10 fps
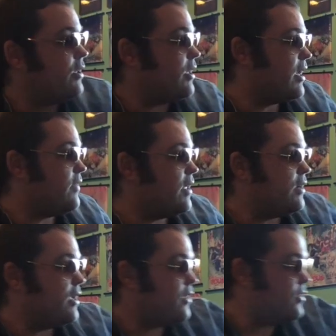And then
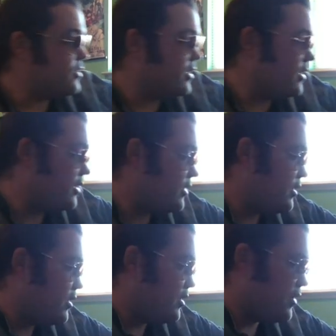next,
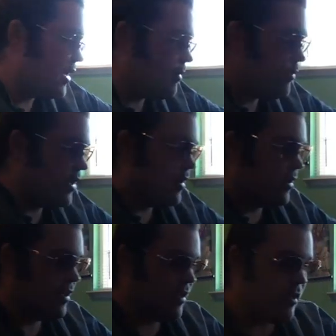again,
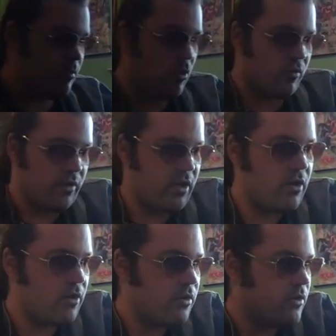I'm over
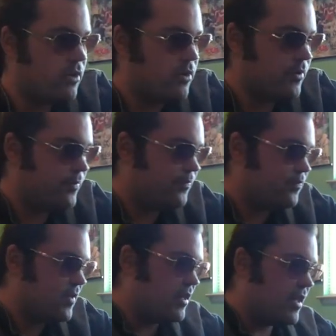here.
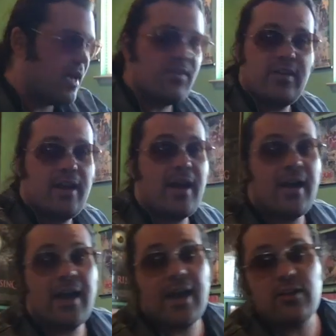Yeah, this is like,
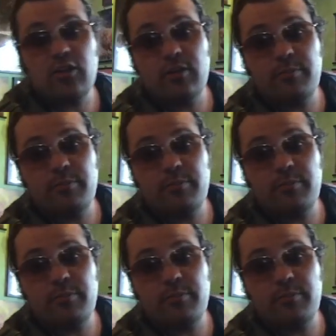I got into the